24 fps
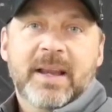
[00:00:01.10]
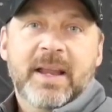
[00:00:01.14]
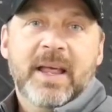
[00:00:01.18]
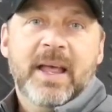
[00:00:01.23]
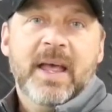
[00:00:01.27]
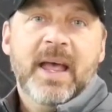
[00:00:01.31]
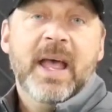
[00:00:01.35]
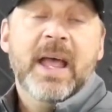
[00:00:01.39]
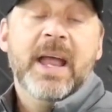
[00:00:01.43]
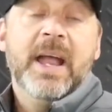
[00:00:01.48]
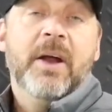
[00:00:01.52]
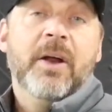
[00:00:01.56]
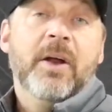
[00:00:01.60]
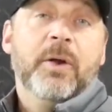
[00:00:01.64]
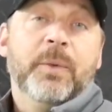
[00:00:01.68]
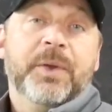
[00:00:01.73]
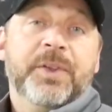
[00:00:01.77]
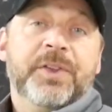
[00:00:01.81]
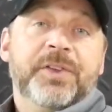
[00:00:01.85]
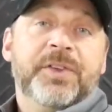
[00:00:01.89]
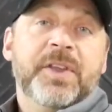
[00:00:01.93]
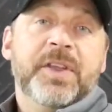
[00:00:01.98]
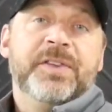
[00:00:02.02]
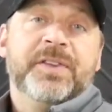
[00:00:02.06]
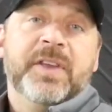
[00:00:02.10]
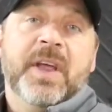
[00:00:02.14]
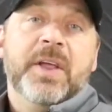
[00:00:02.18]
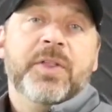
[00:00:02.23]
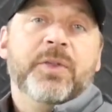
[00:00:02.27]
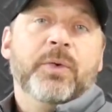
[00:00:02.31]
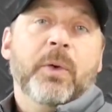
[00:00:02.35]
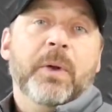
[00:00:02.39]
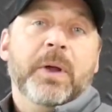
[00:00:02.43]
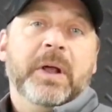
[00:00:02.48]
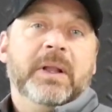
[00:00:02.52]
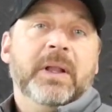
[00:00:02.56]
Hey, Eric with the Cincinnati
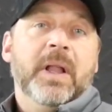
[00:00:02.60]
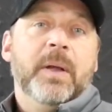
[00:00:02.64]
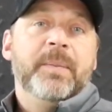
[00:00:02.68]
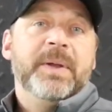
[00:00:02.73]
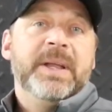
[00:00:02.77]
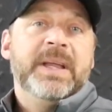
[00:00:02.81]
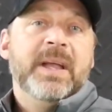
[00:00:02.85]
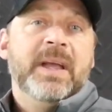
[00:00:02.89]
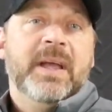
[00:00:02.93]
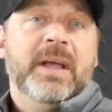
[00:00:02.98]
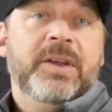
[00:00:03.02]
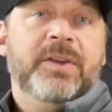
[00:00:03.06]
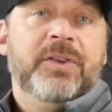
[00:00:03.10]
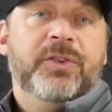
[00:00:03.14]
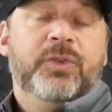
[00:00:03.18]
Throwing Club again.